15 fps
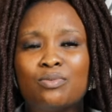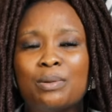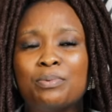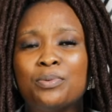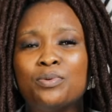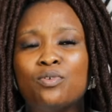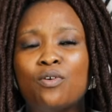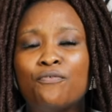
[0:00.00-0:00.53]
where
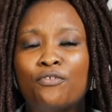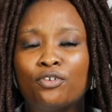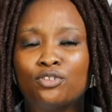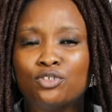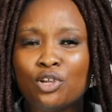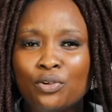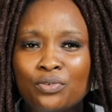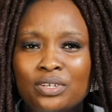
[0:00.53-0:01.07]
people go for
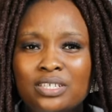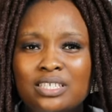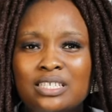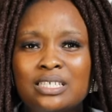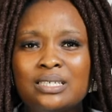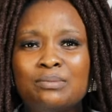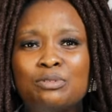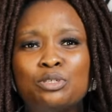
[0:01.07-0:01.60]

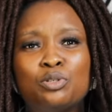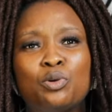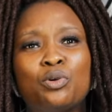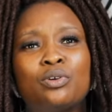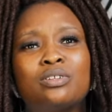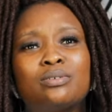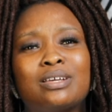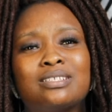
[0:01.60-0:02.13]
tourism, you
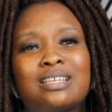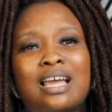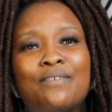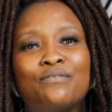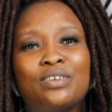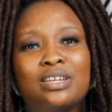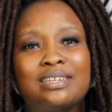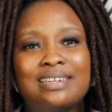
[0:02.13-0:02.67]
know, because they
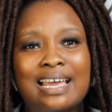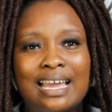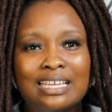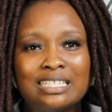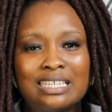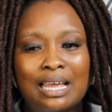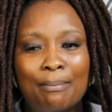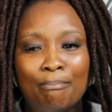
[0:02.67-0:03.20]
have a
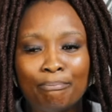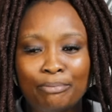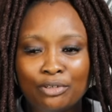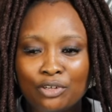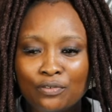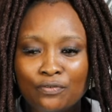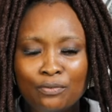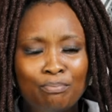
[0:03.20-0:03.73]
nice and
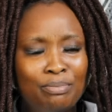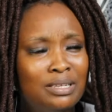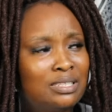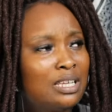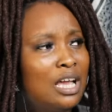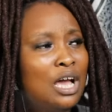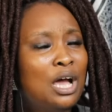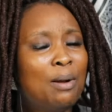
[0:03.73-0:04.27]
beautiful place.